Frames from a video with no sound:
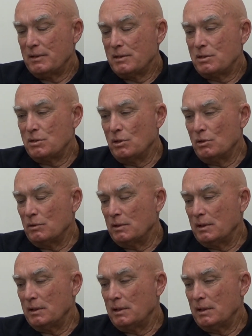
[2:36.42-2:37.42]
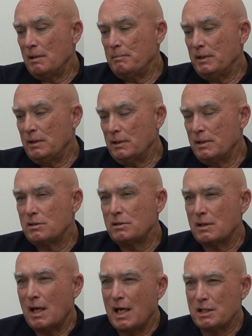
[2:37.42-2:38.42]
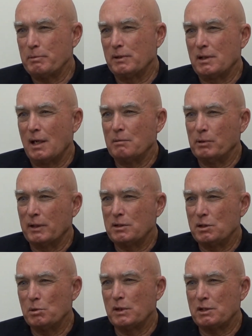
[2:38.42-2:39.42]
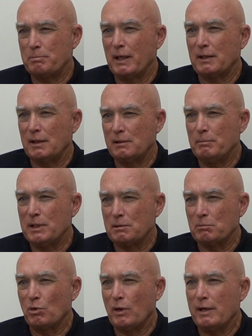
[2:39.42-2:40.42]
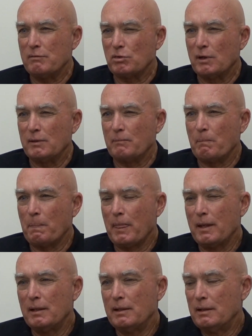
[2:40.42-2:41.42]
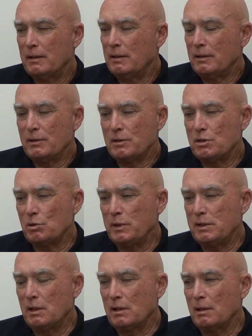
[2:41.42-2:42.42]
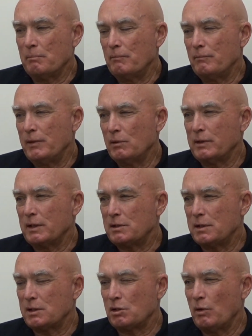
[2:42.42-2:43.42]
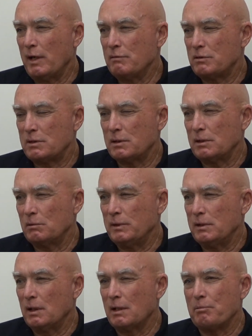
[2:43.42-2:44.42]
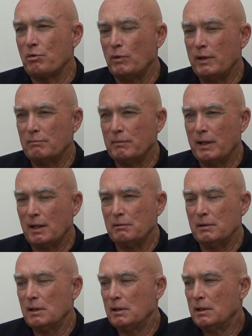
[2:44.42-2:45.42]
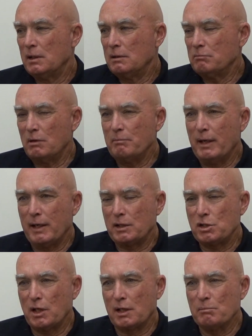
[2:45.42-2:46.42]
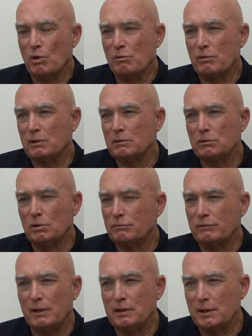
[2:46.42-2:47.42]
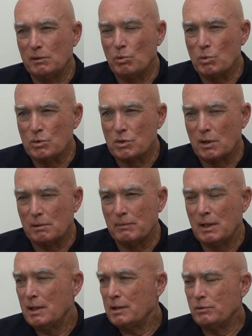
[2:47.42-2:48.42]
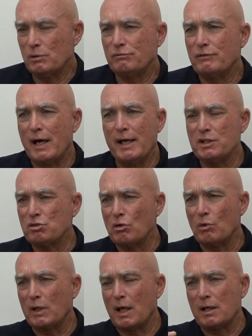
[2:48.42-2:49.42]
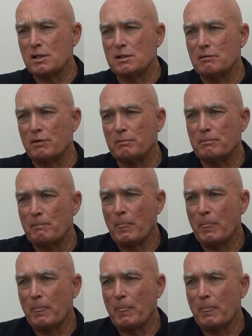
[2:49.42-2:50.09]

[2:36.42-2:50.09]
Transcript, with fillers: So, I mean, this is a hospital complex. You would expect there'd be some graves, right? Right. So we dug up, there were like six graves, and we dug up three of them. I had my medic check them over, couldn't find any wounds on them. There were vines growing out of some of them.